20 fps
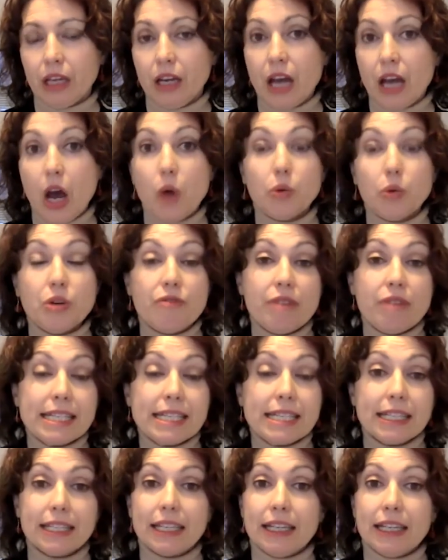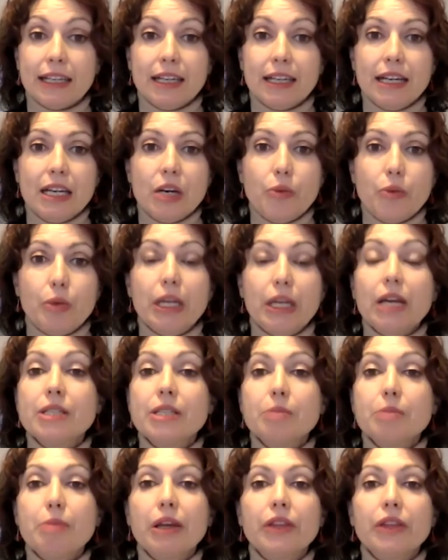Only recently, we learned
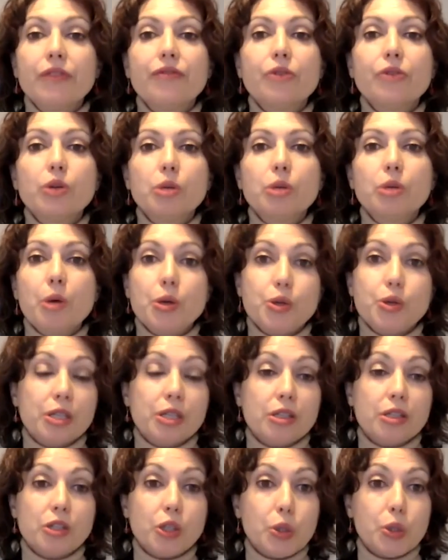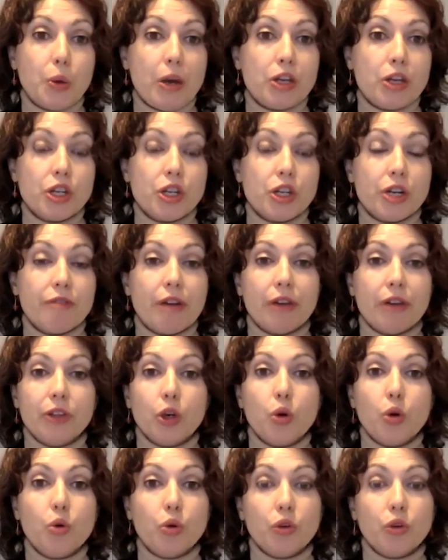about the food emergency situation around the
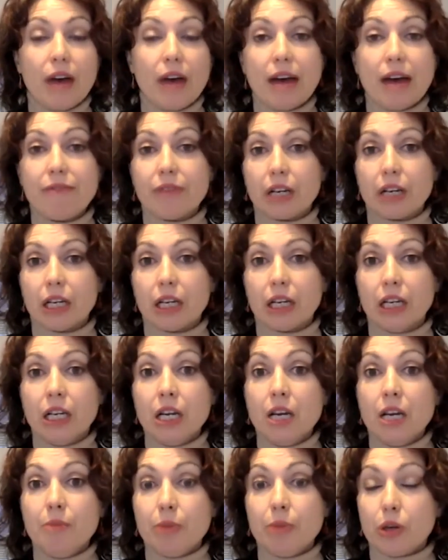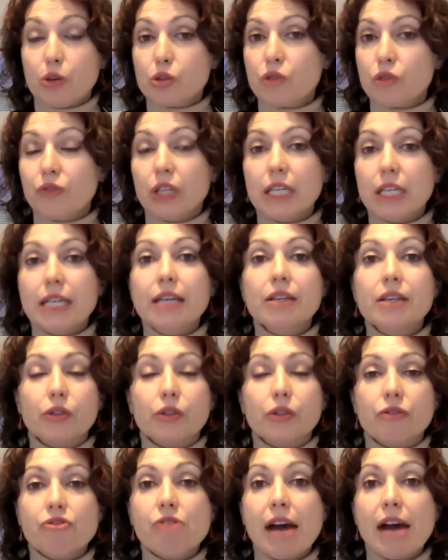Horn of Africa because of the years
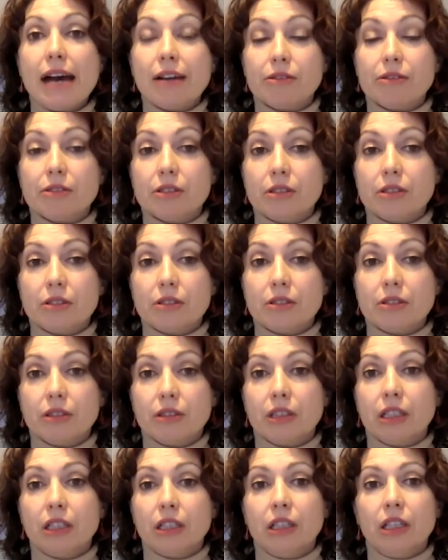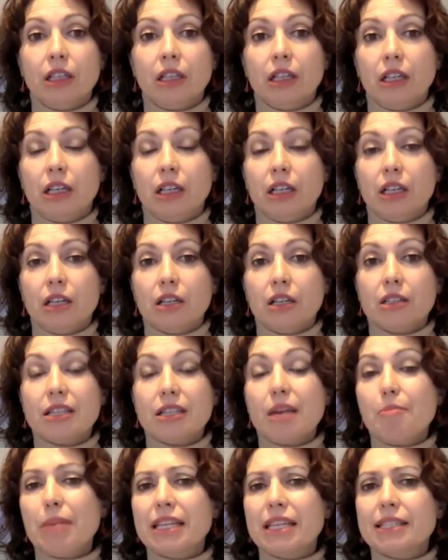of droughts.
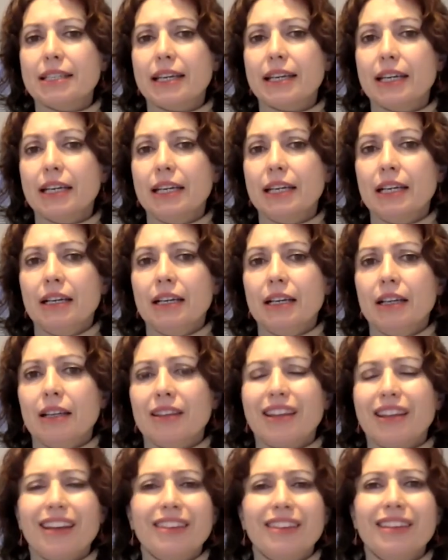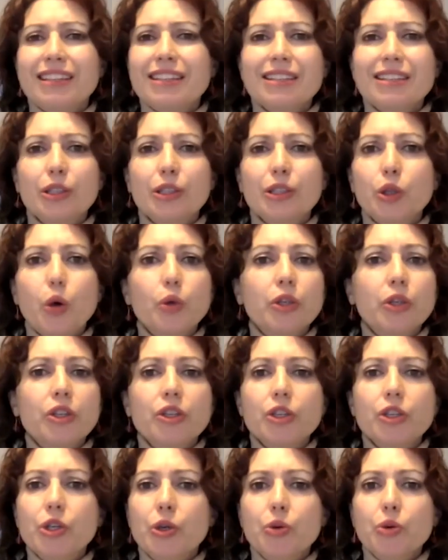Some might say that this is not a
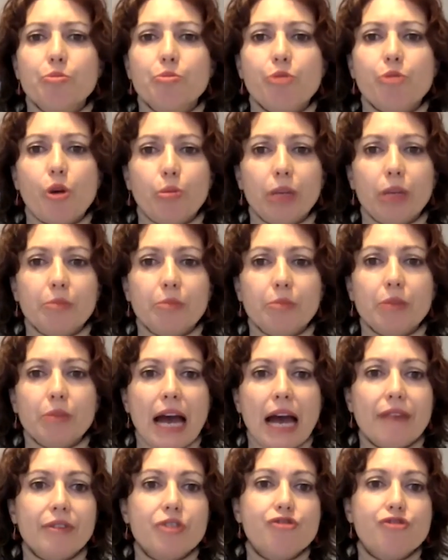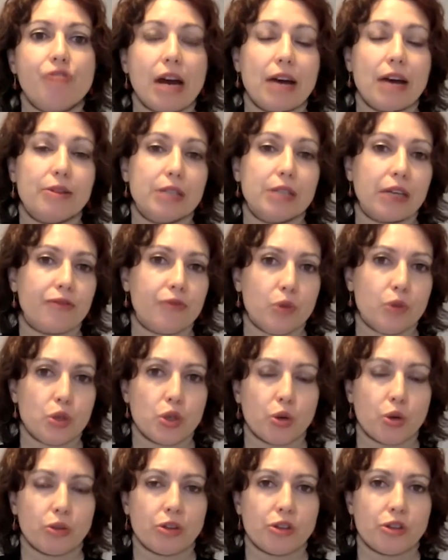new problem, having droughts and food
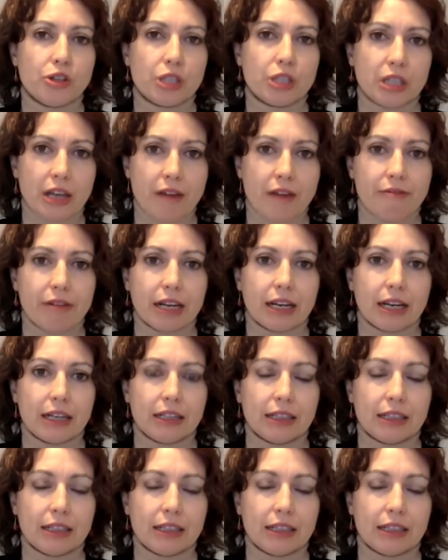shortages in Africa.